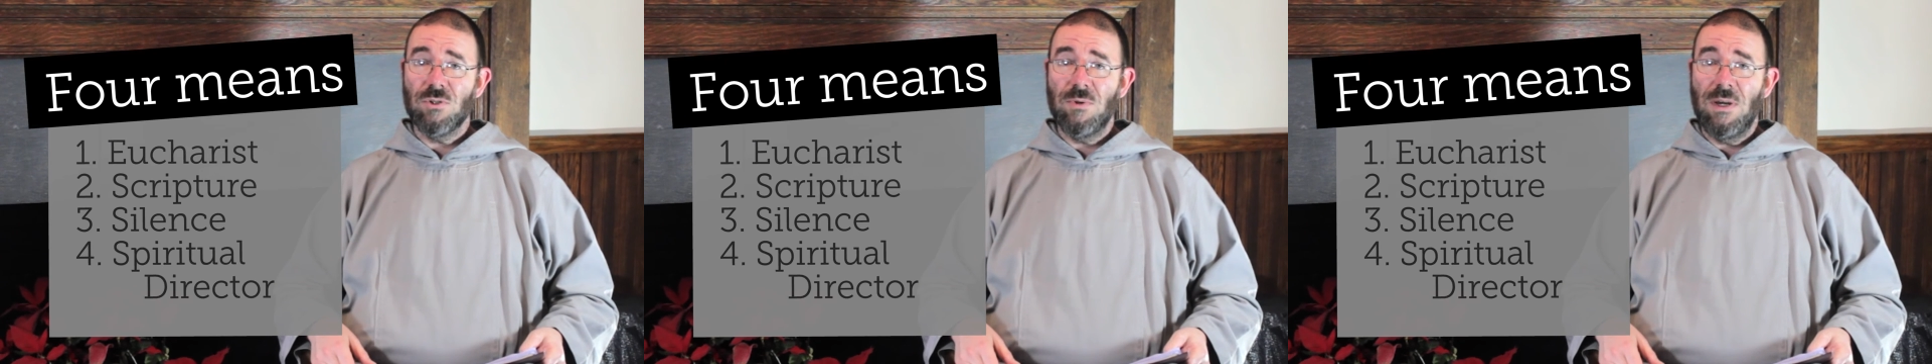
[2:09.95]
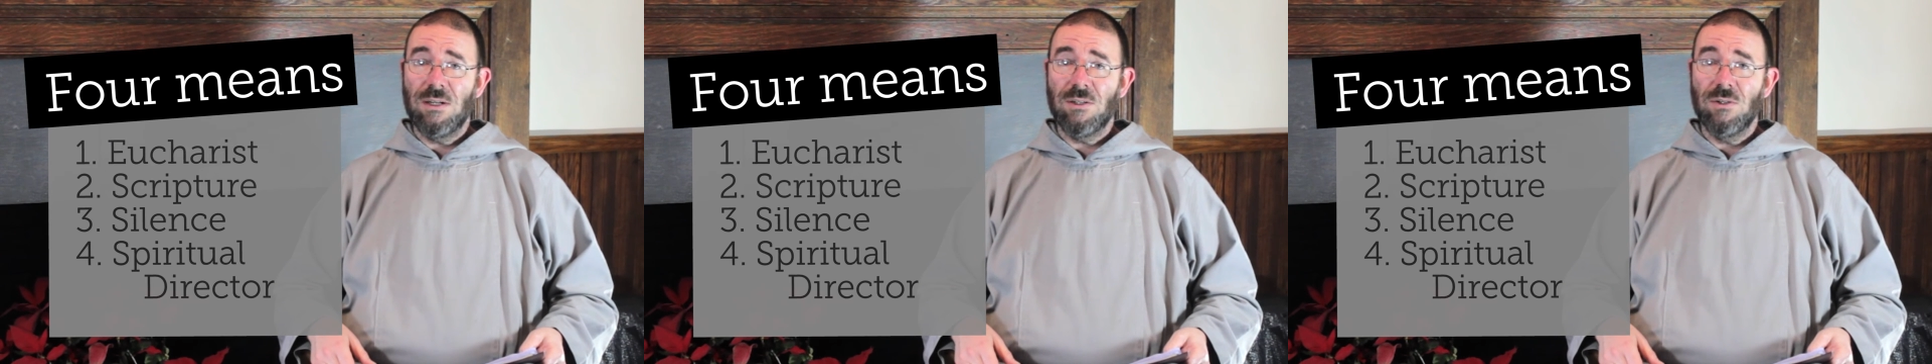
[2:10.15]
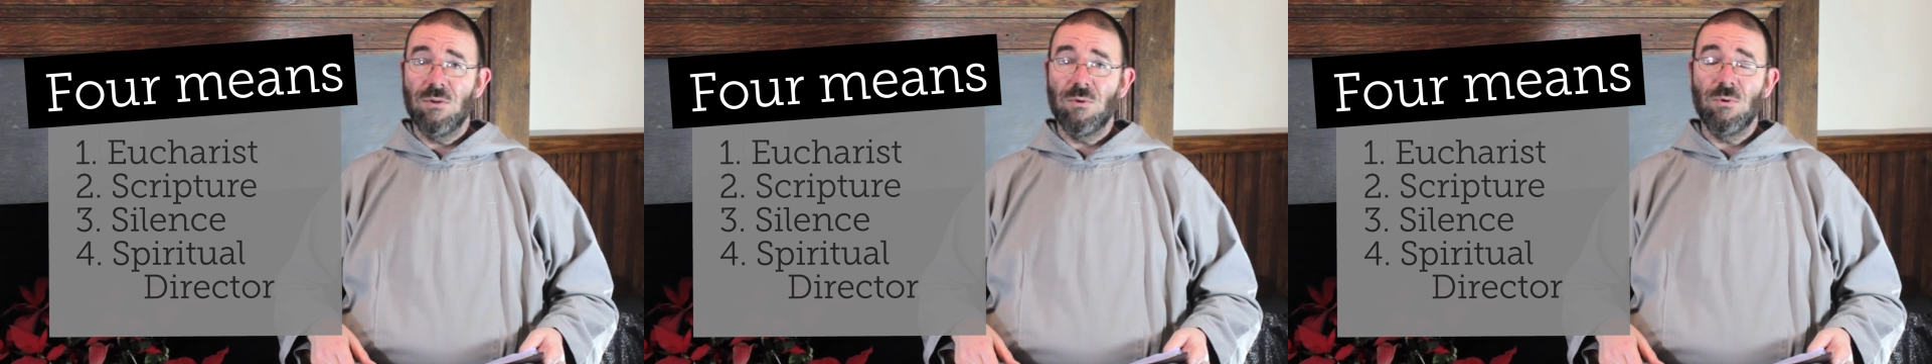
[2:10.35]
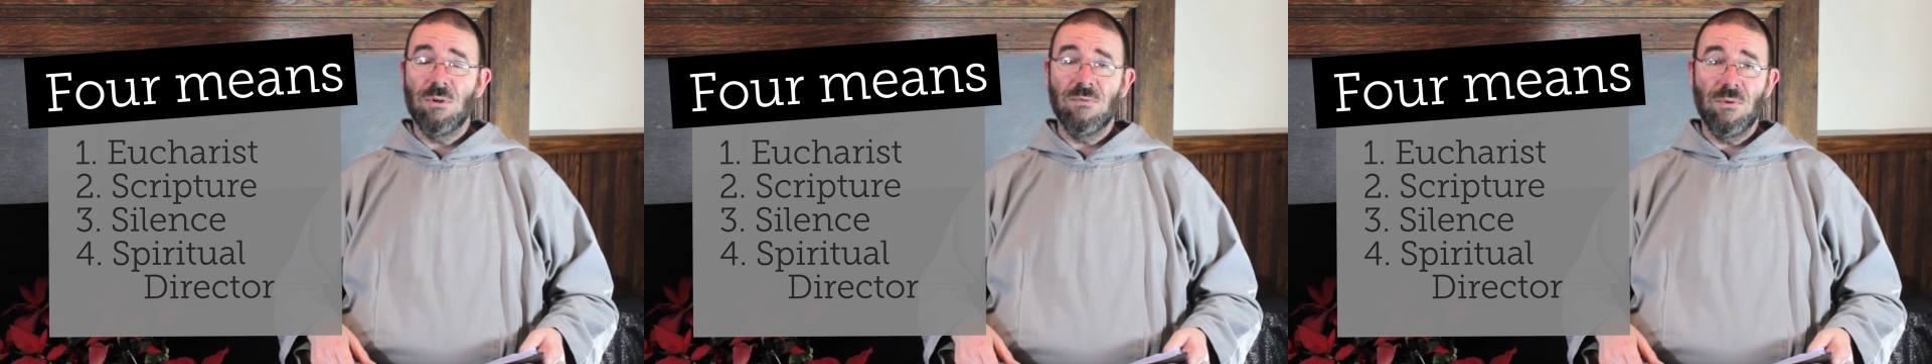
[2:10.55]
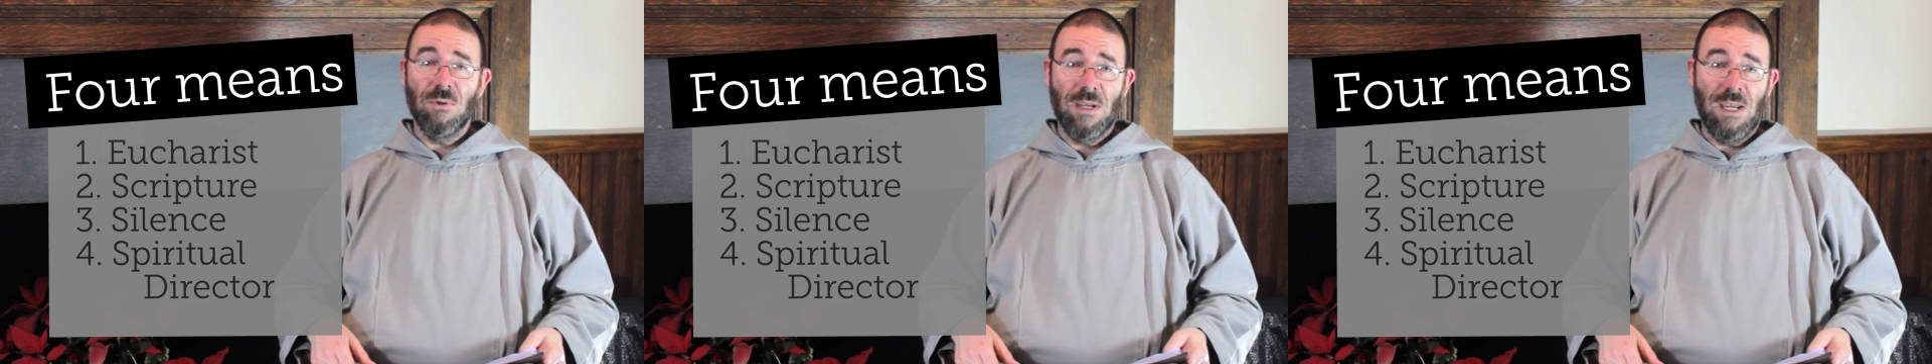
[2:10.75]
director or
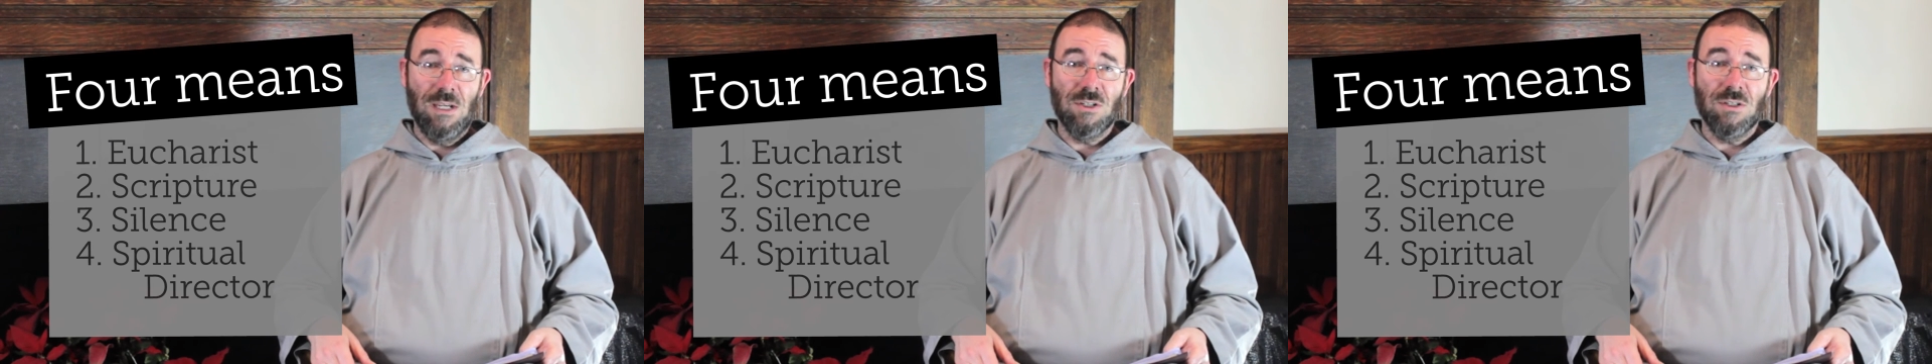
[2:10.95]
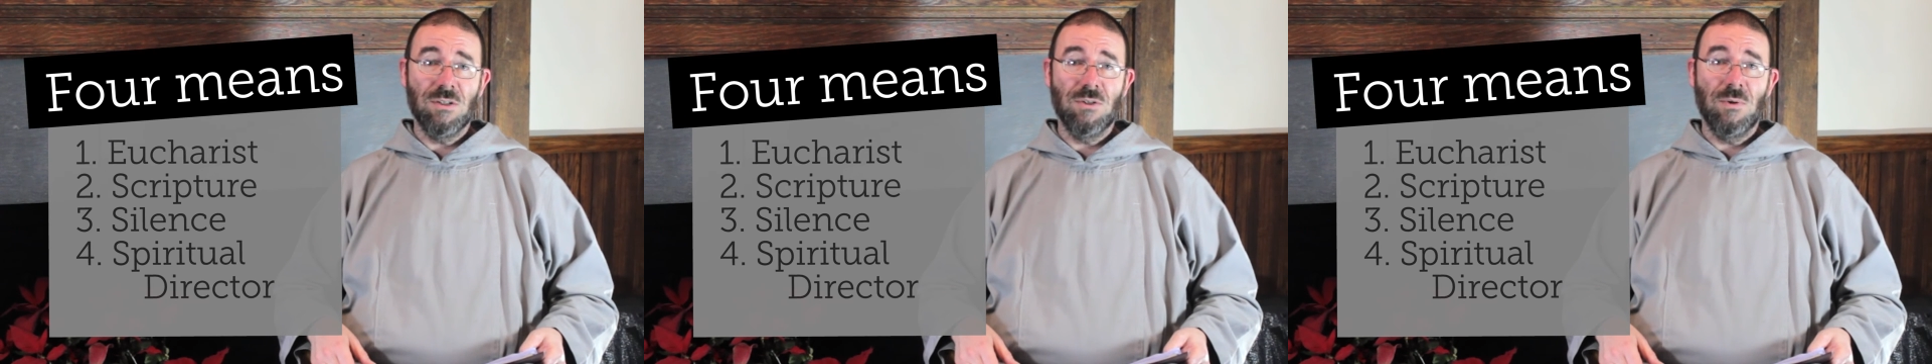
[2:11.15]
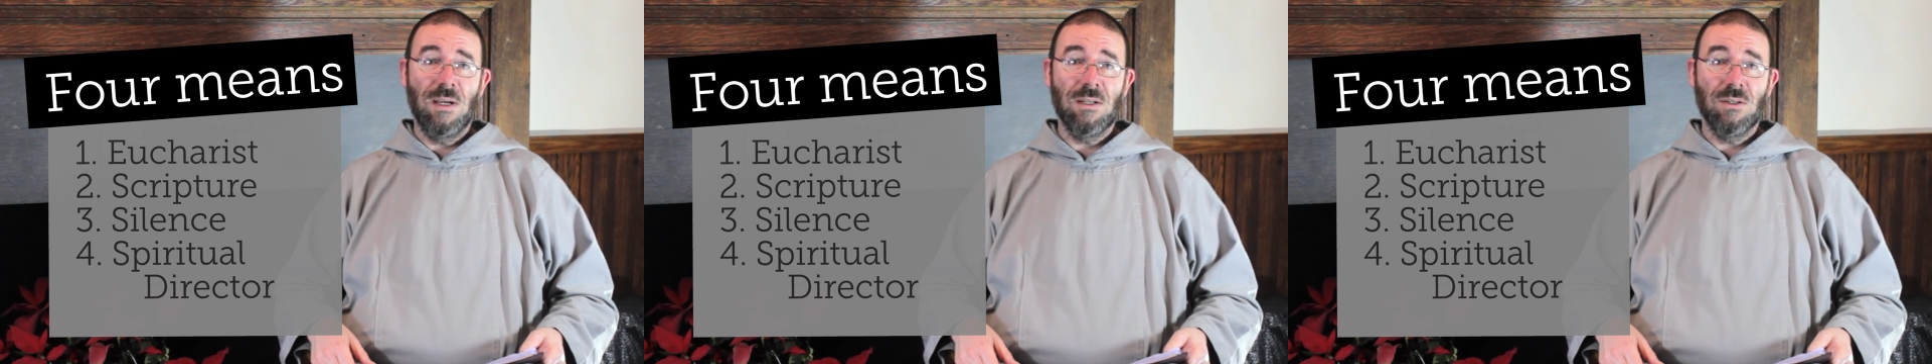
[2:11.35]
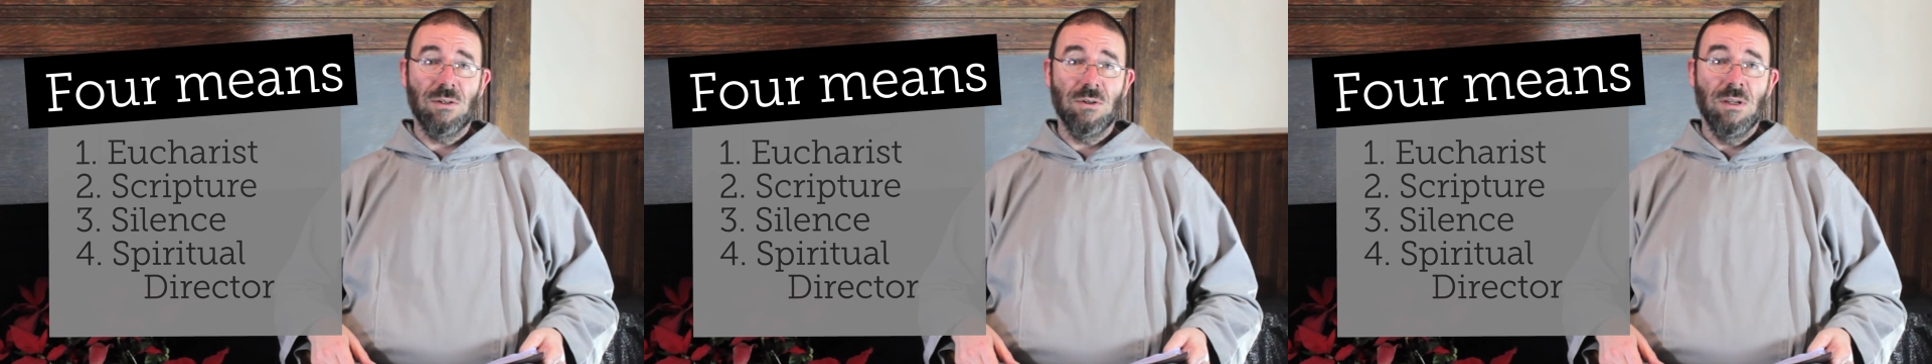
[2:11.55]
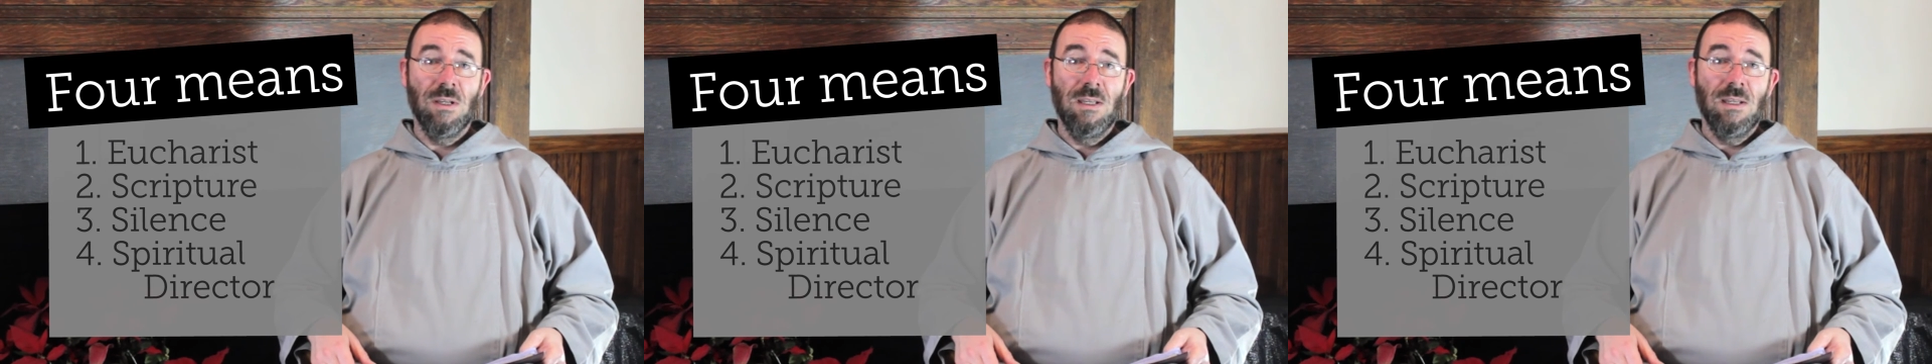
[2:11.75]
a vocation director.